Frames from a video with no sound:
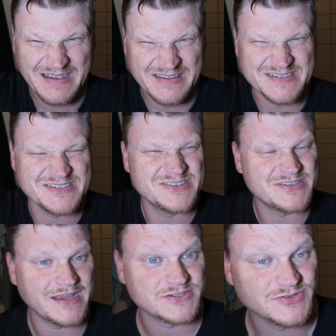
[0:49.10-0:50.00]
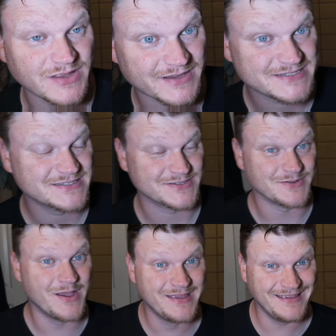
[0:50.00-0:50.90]
This is just extra lights,
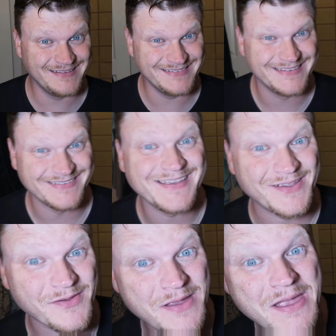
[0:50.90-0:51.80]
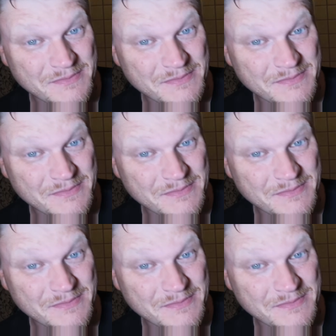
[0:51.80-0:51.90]
so there you go.